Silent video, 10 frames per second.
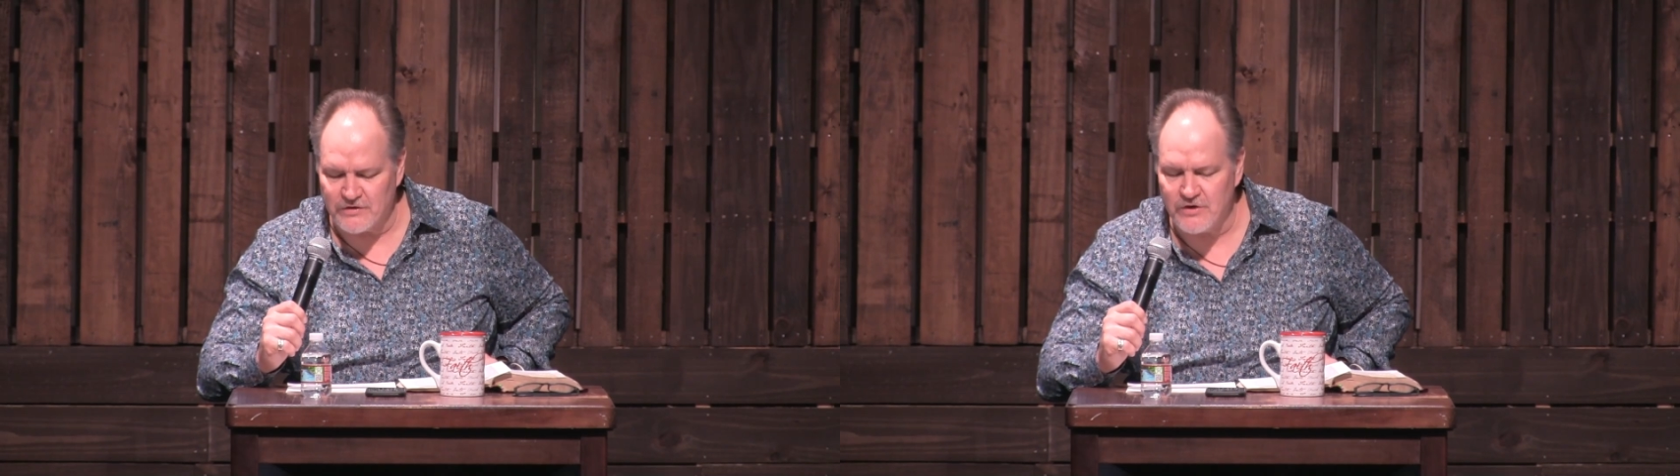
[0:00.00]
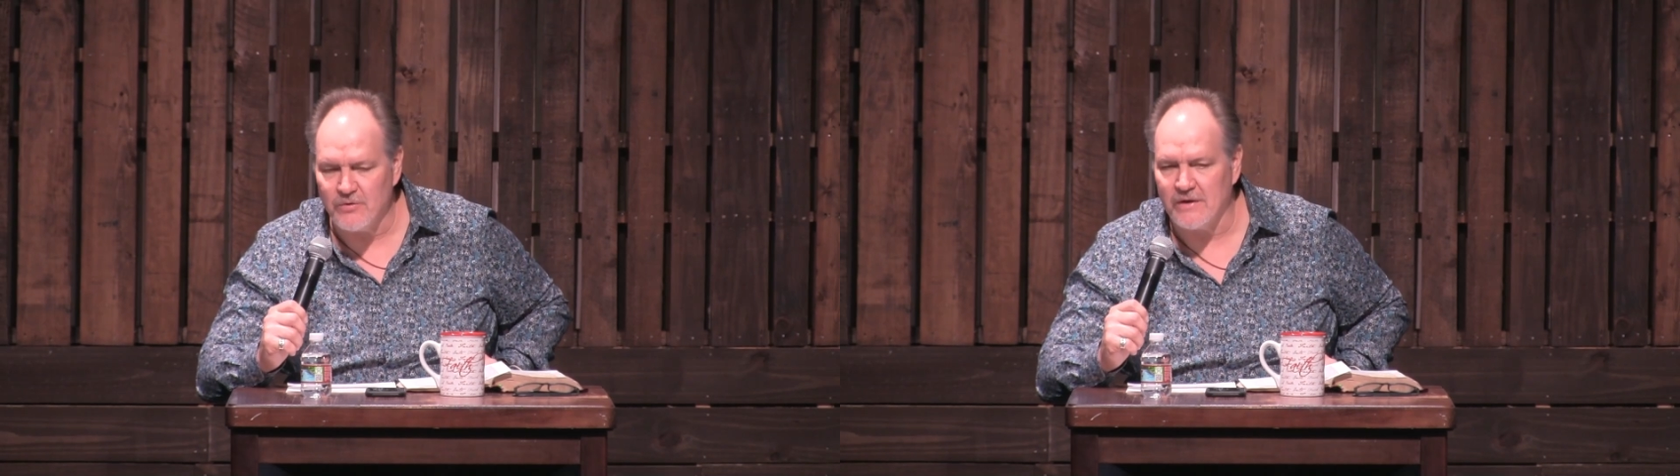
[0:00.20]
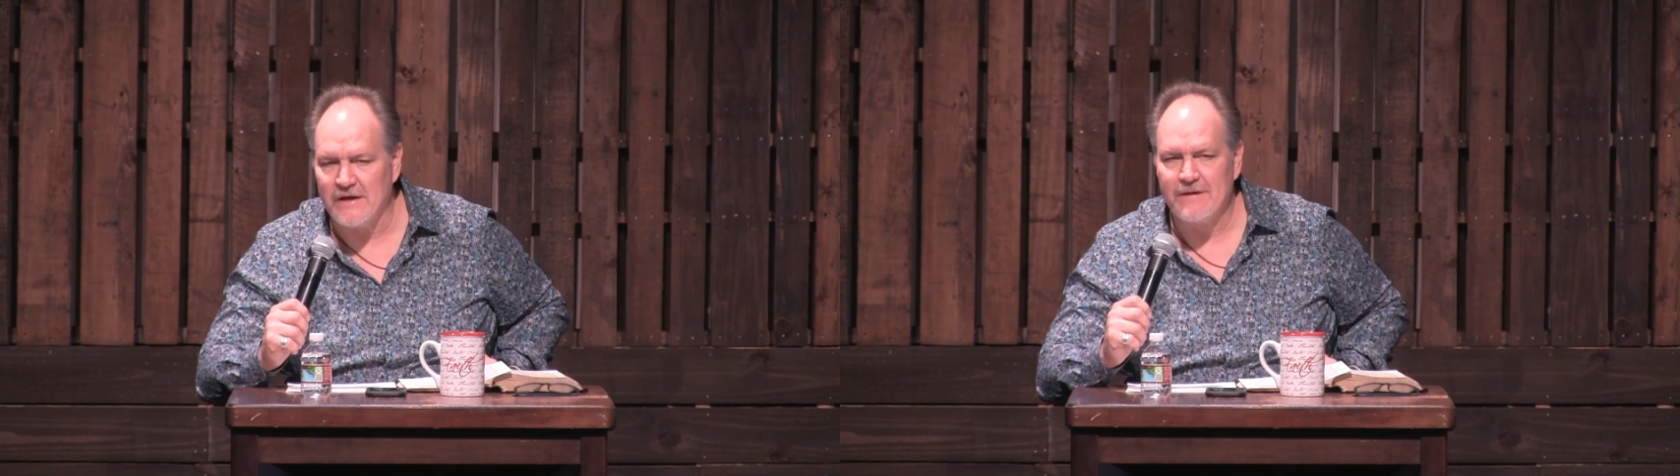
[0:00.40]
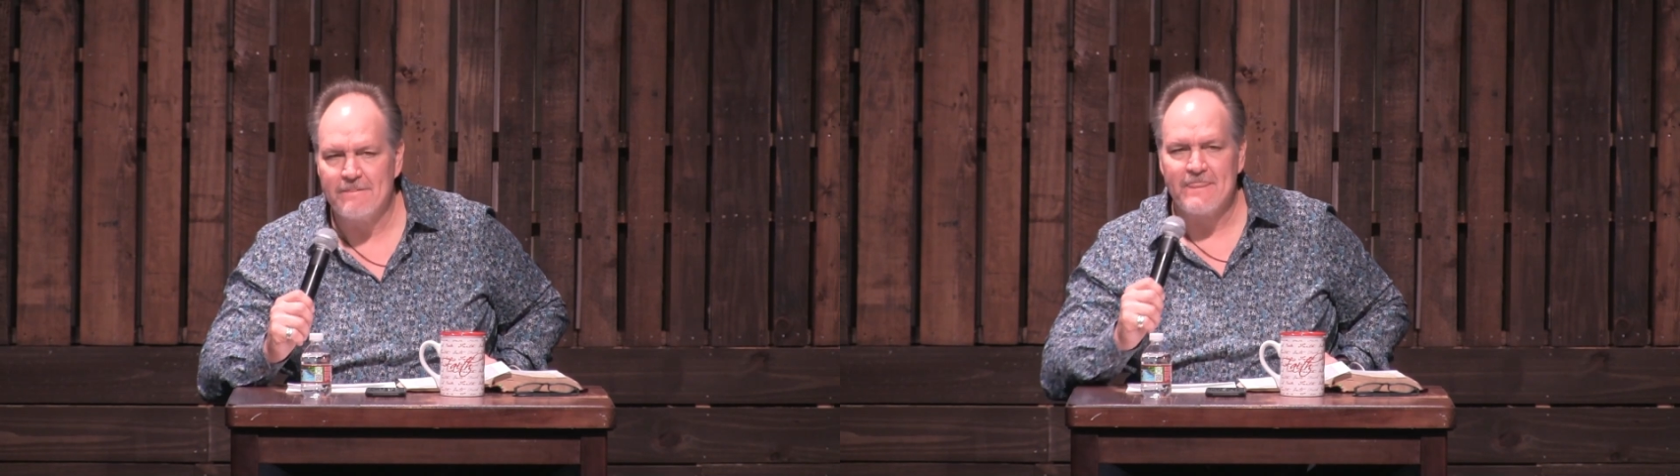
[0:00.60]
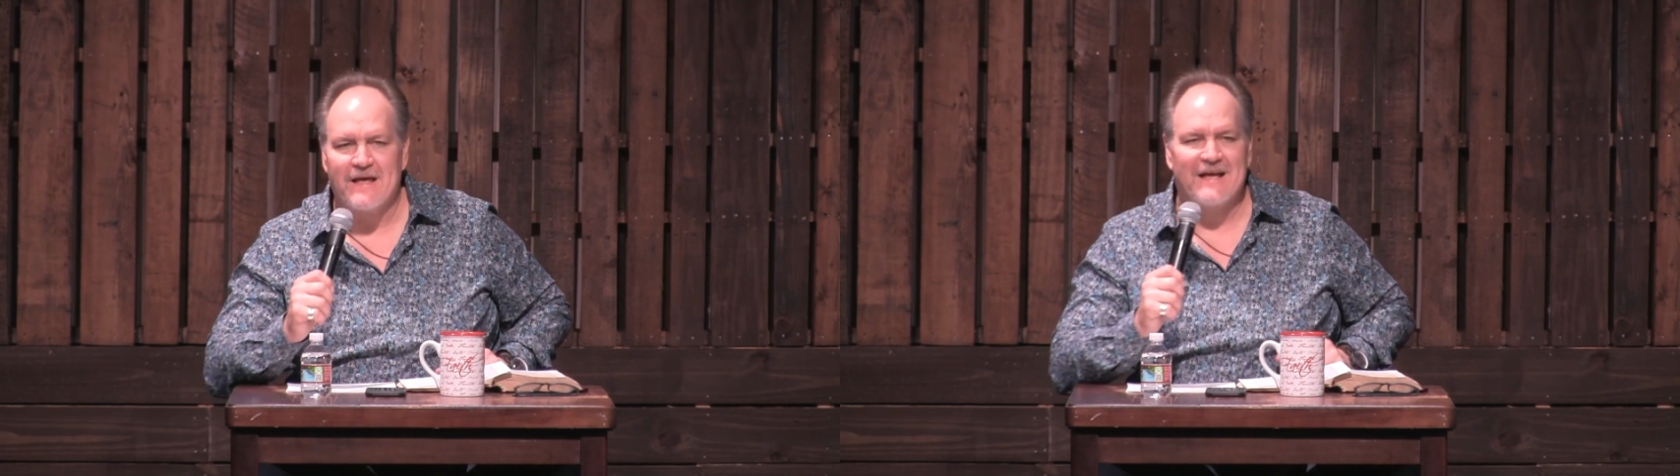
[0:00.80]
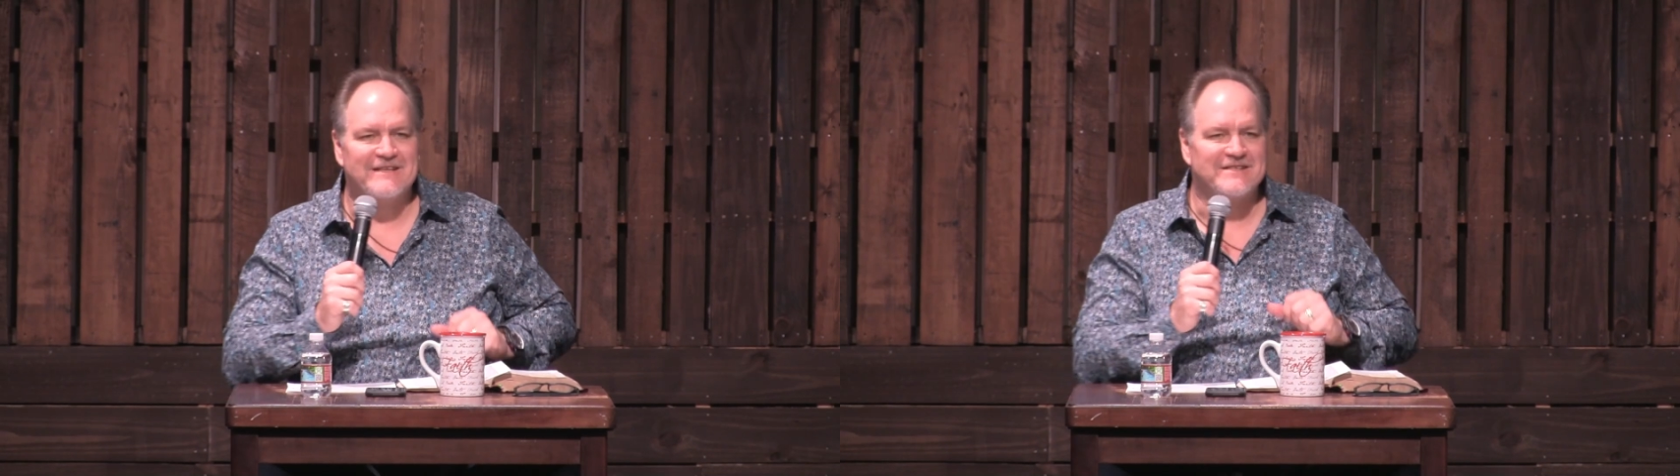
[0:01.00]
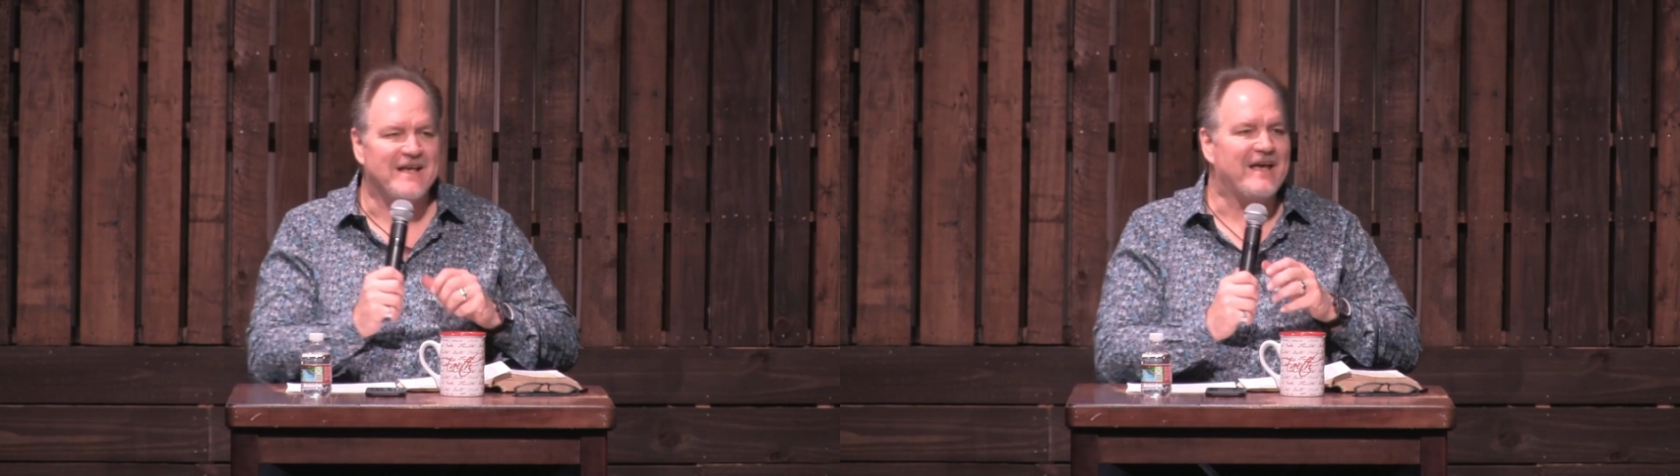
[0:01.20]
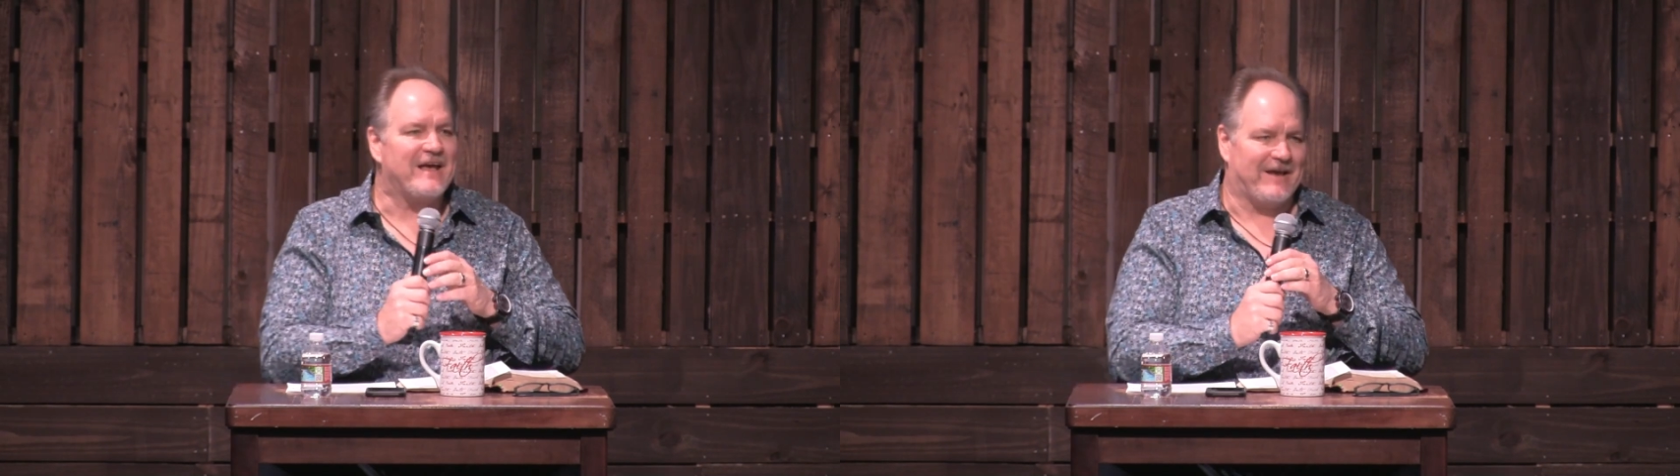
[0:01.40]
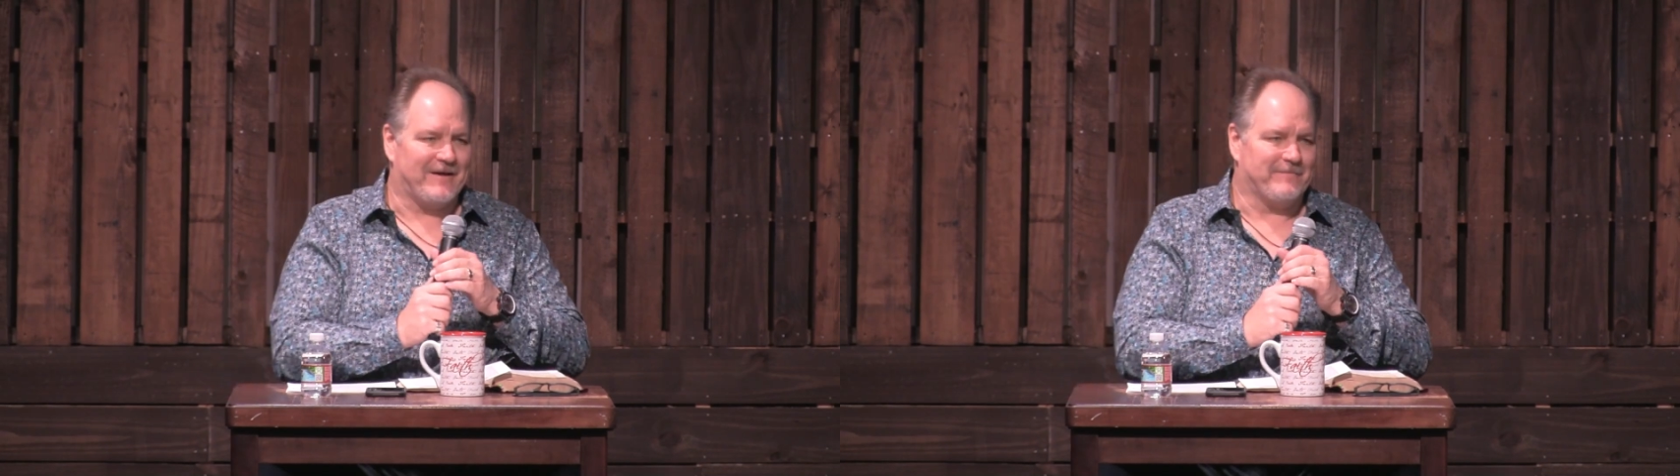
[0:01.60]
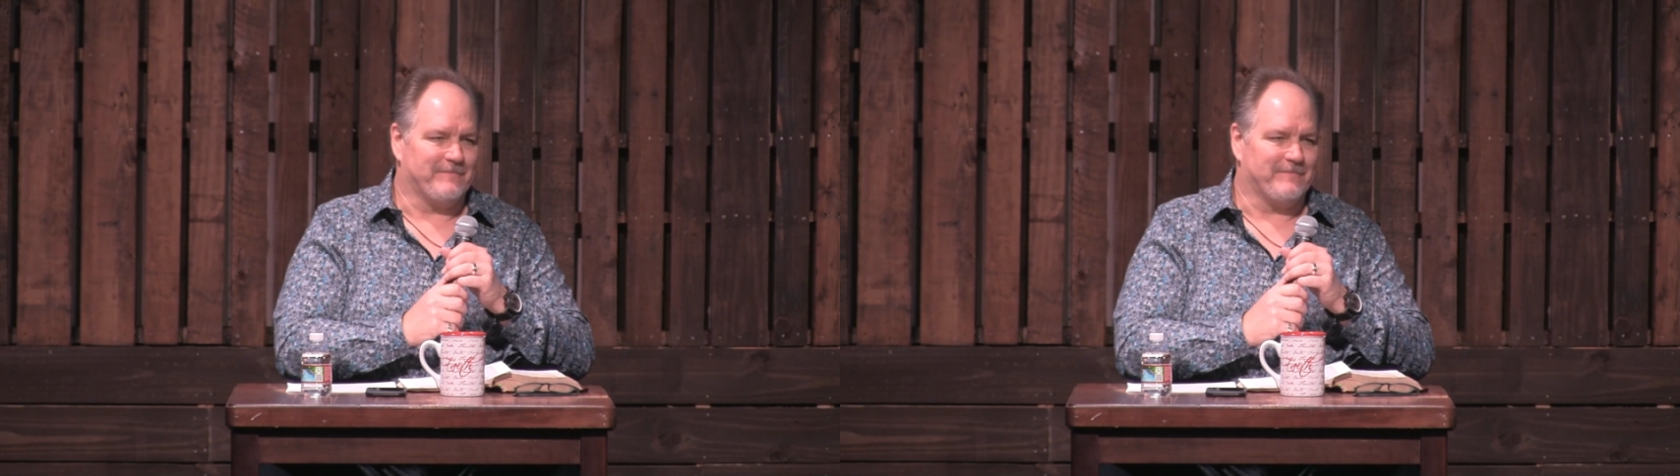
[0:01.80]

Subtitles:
doing and saying."